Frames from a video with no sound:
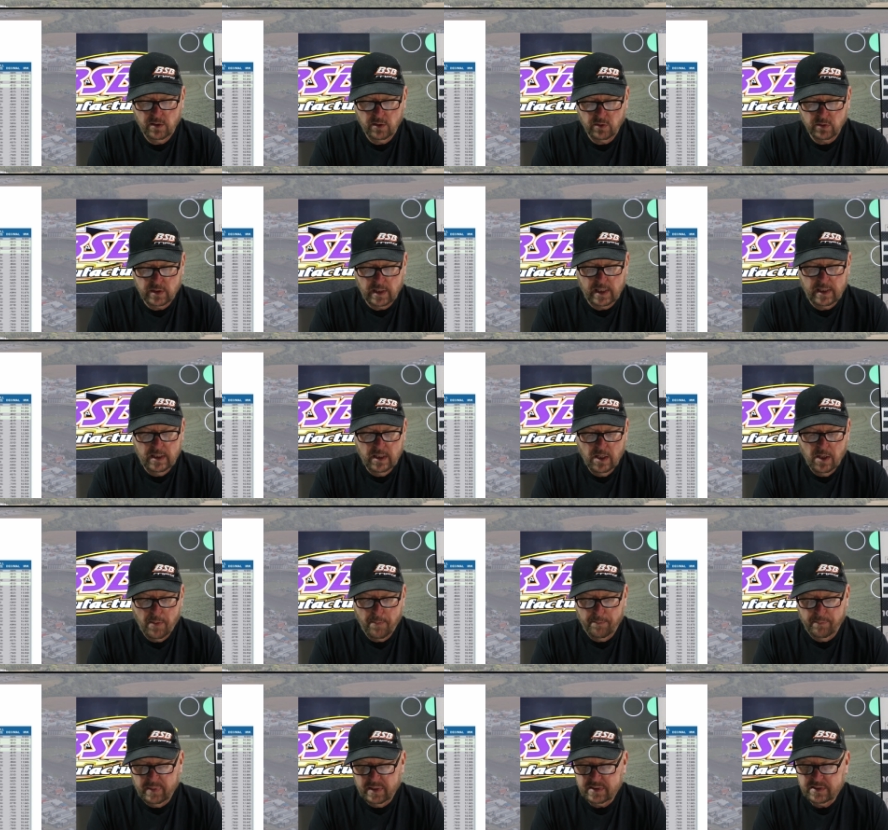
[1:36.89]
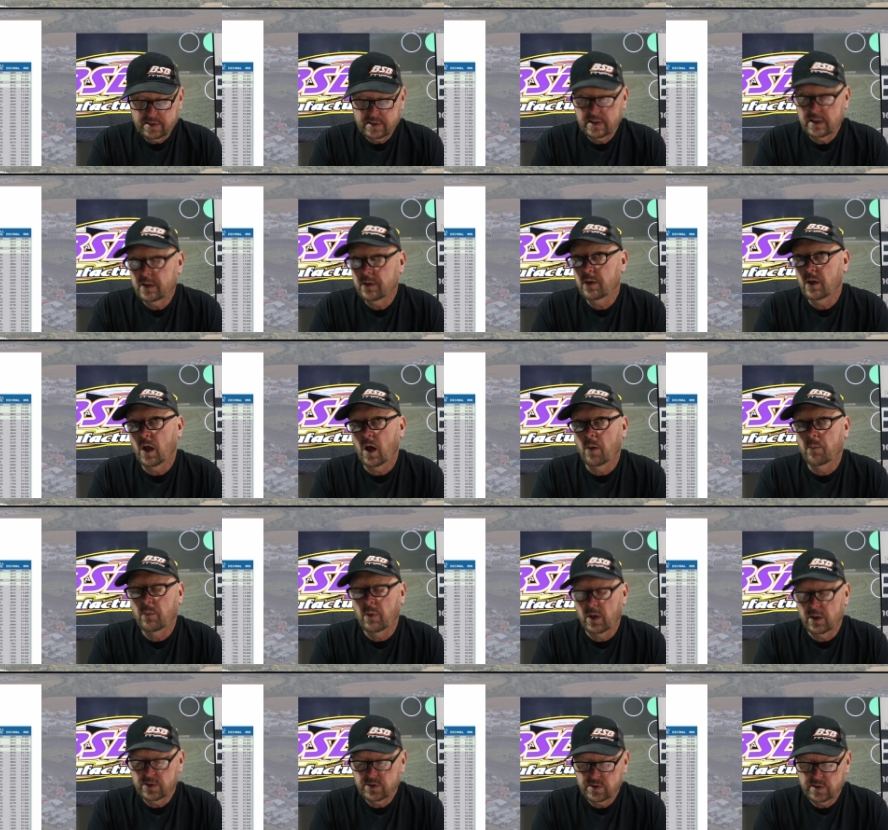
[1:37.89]
Okay, mixed in
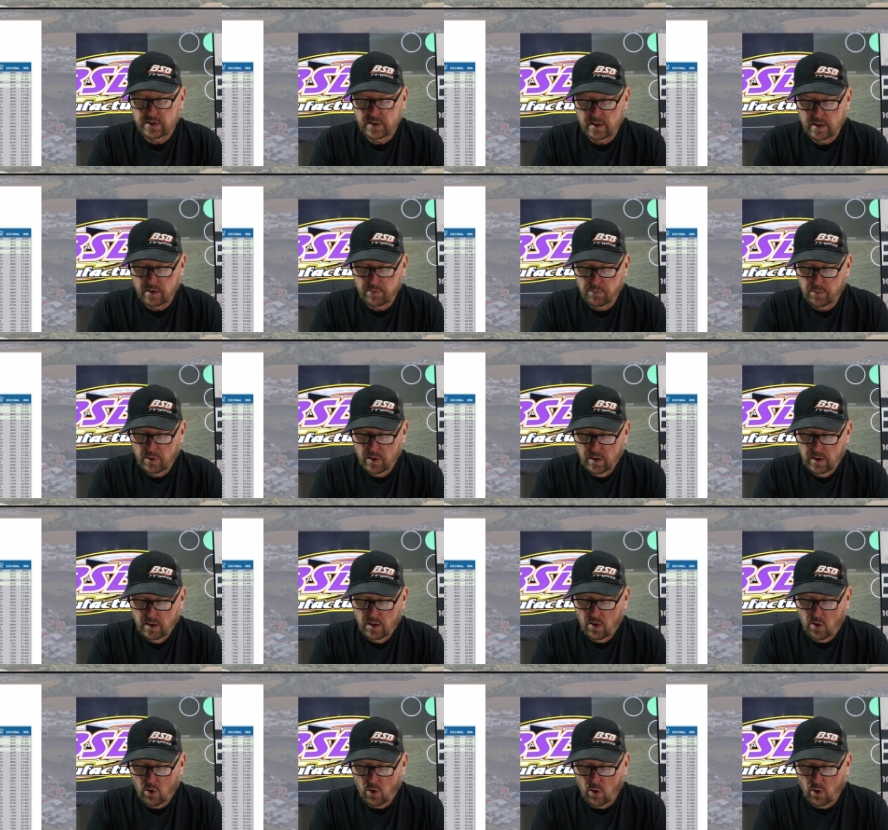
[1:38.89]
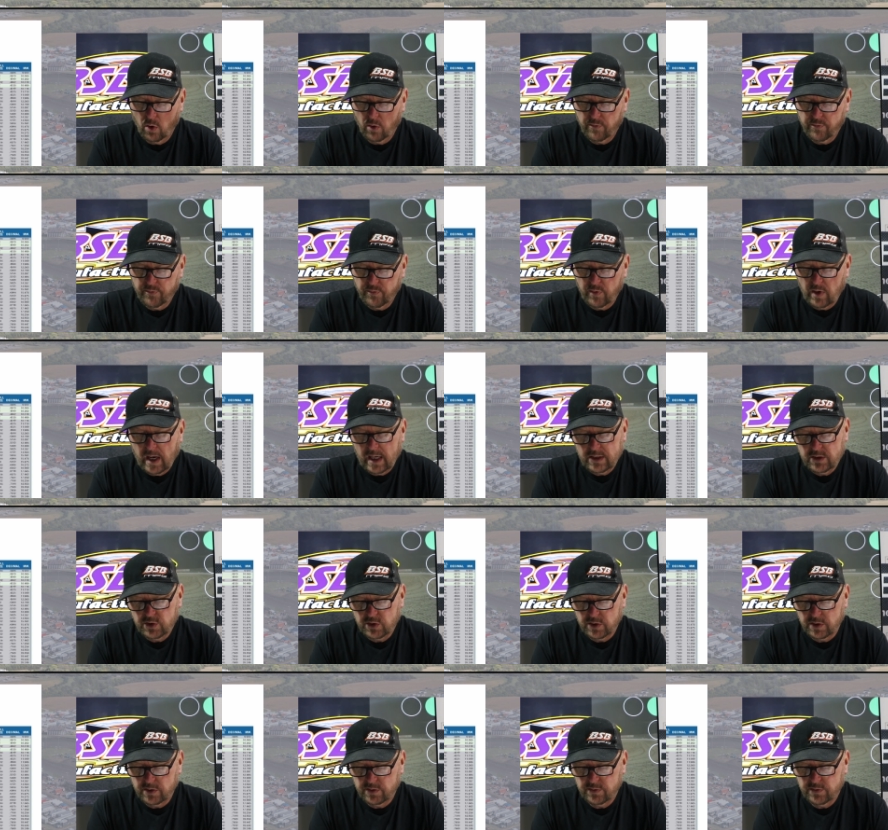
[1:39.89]
amongst them are
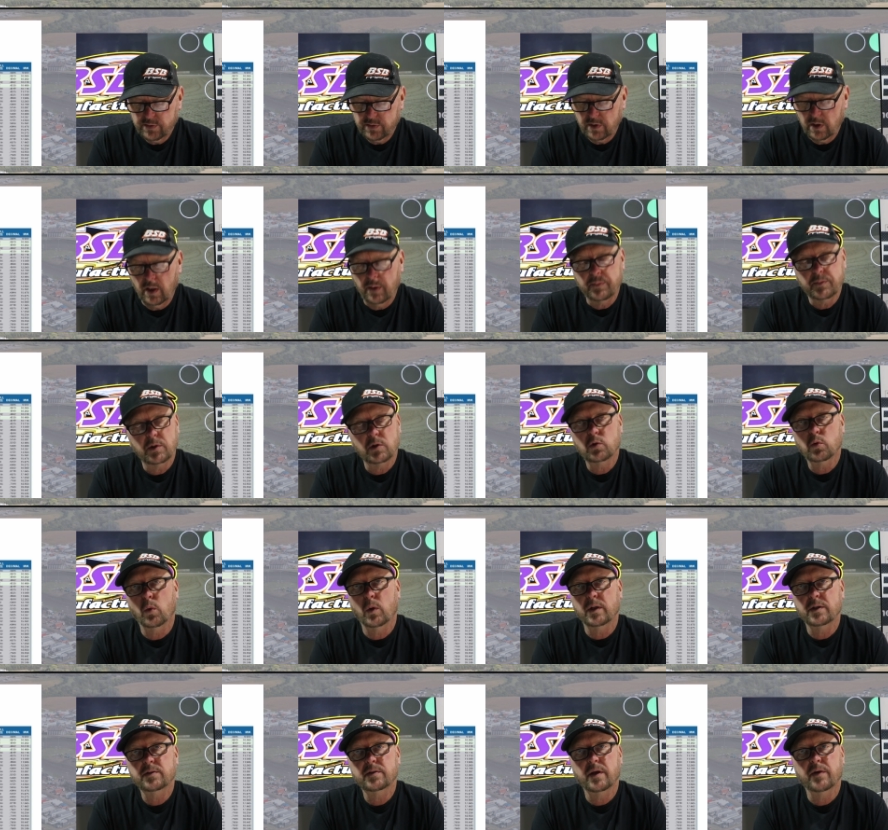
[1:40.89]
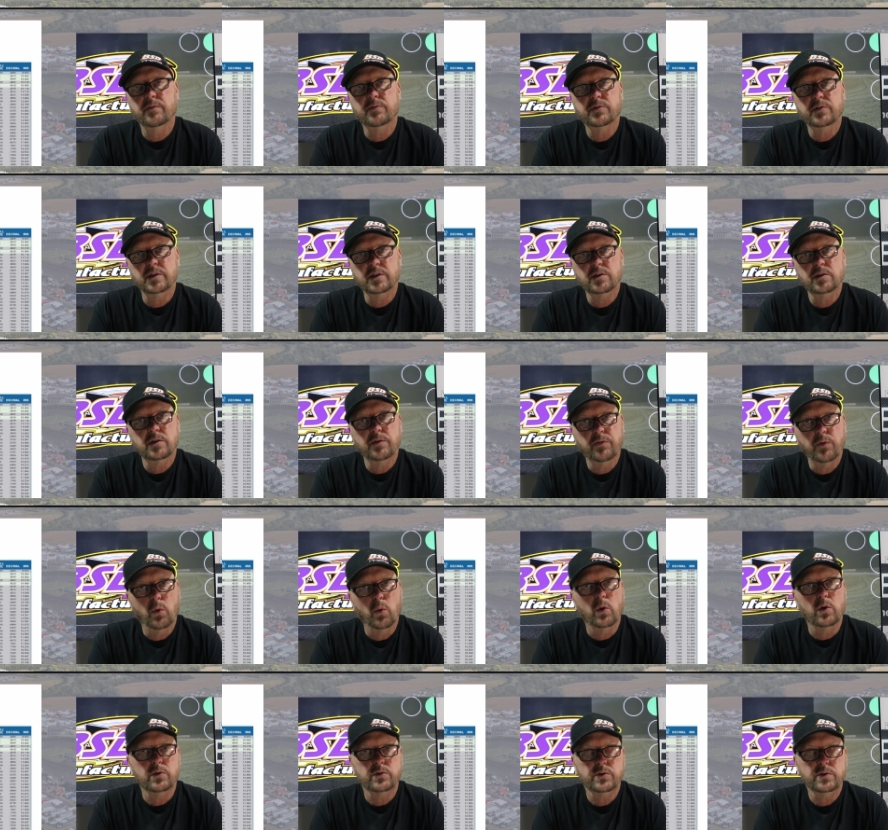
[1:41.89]
fractions up to 27
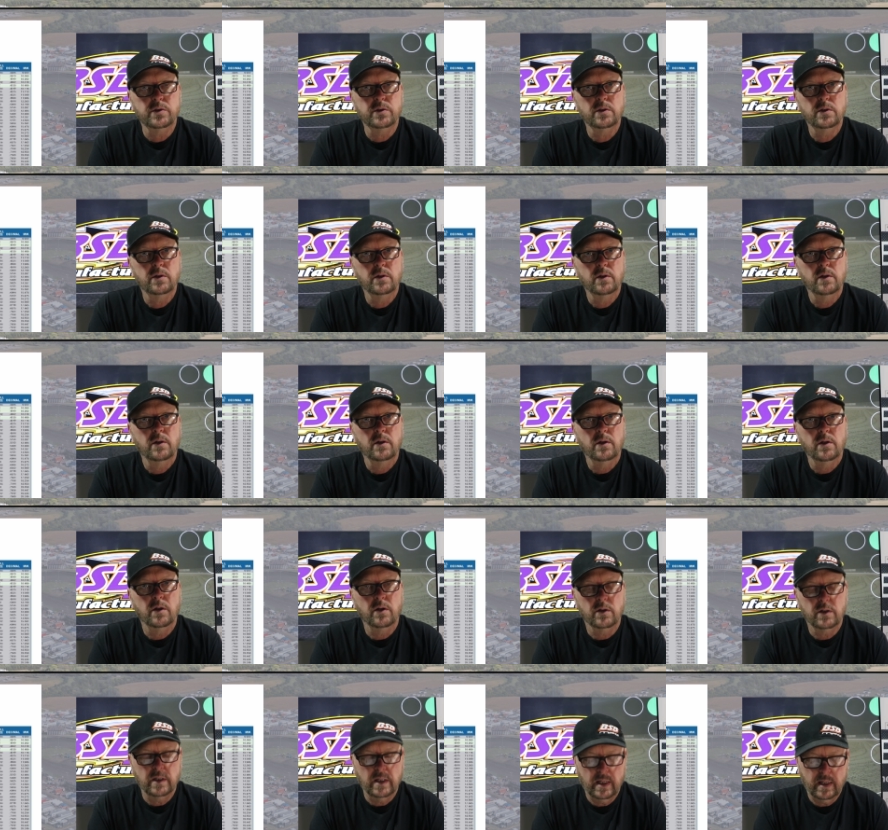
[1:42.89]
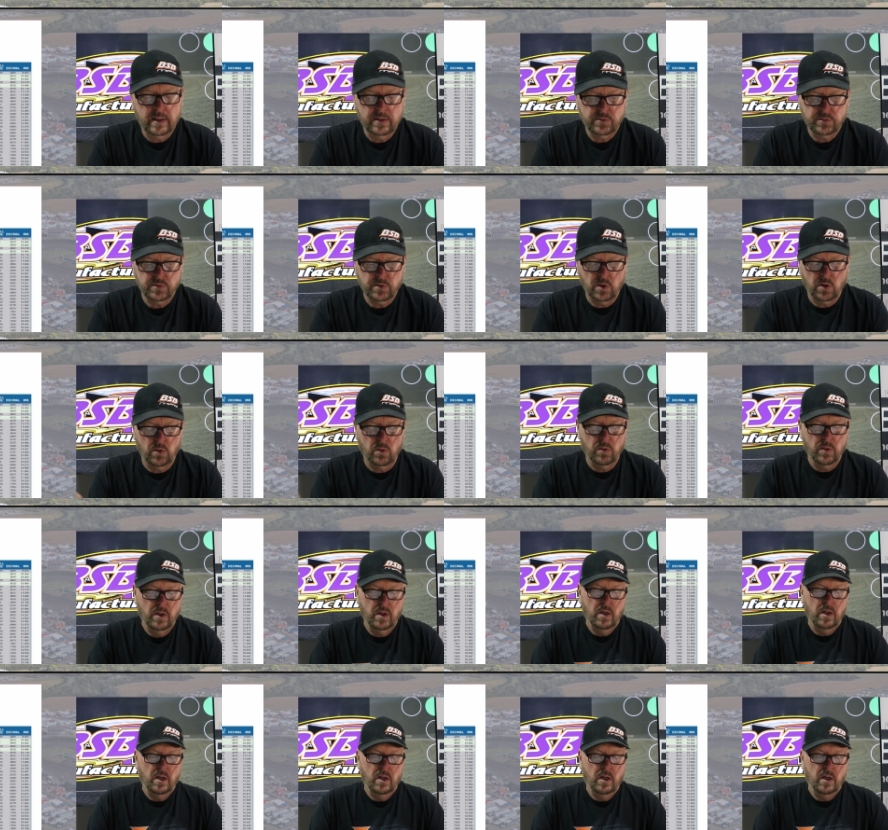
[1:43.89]
64s Okay, so